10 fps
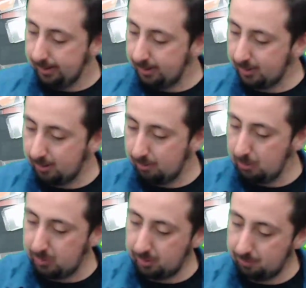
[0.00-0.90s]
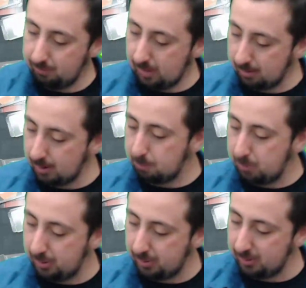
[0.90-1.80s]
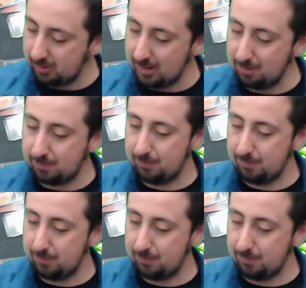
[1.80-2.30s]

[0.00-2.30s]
So, whoops, I'm going to put those out,